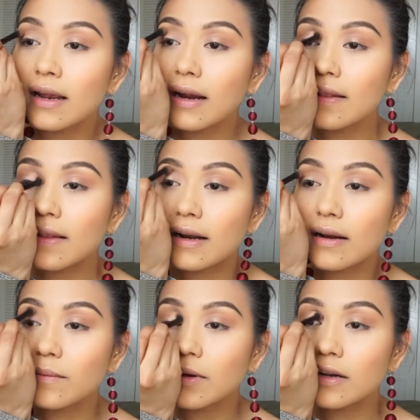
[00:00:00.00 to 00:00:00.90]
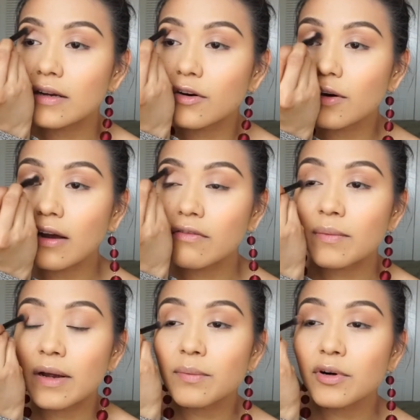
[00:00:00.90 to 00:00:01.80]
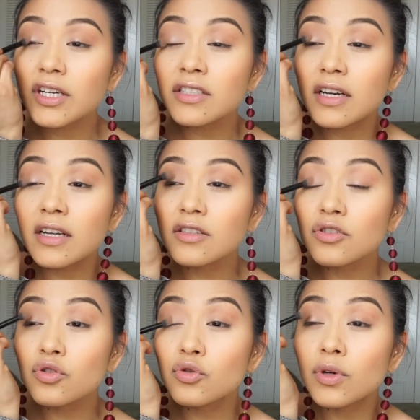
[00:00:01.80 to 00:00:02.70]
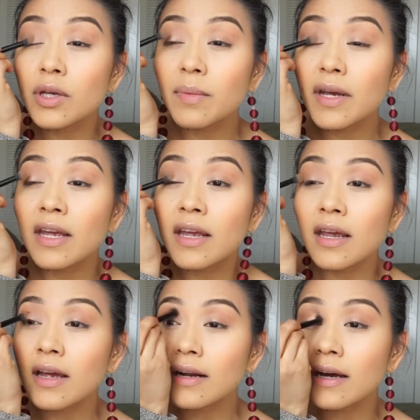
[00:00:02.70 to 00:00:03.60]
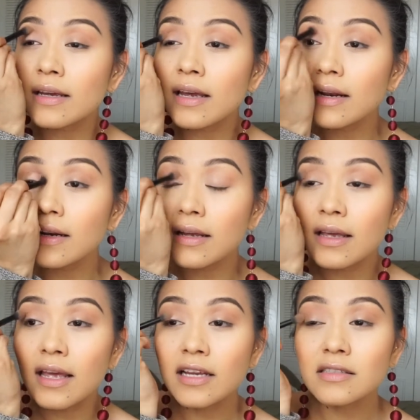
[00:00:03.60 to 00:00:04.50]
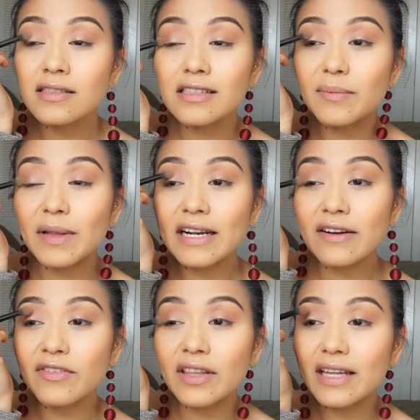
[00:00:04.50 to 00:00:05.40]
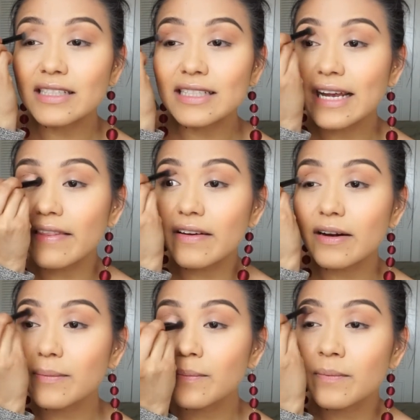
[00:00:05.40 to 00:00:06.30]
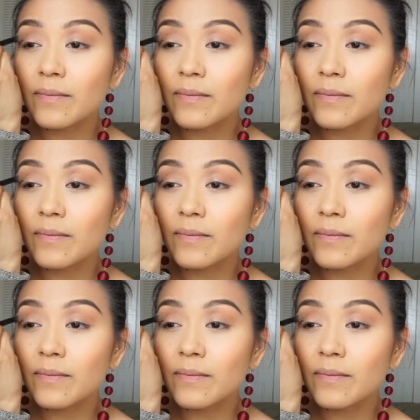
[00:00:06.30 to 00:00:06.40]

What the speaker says: And then I'm gonna grab my brush and sweep it in again just to blend everything together.